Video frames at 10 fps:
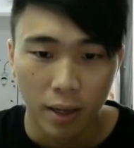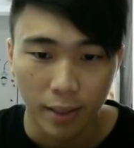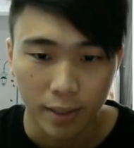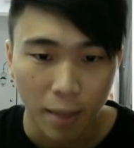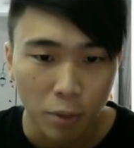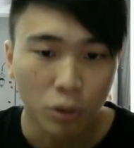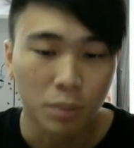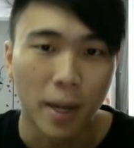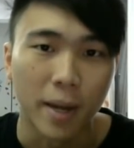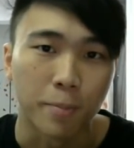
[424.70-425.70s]
as time goes
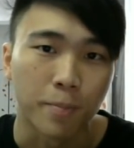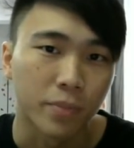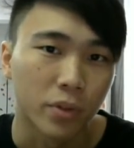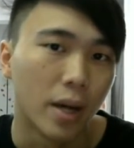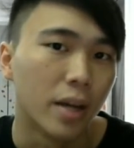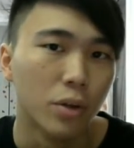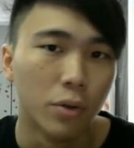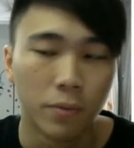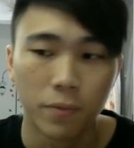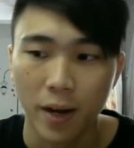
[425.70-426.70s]
by, right,
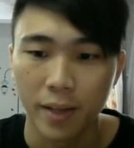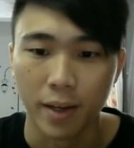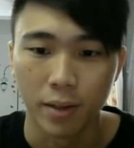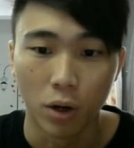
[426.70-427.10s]
you find that,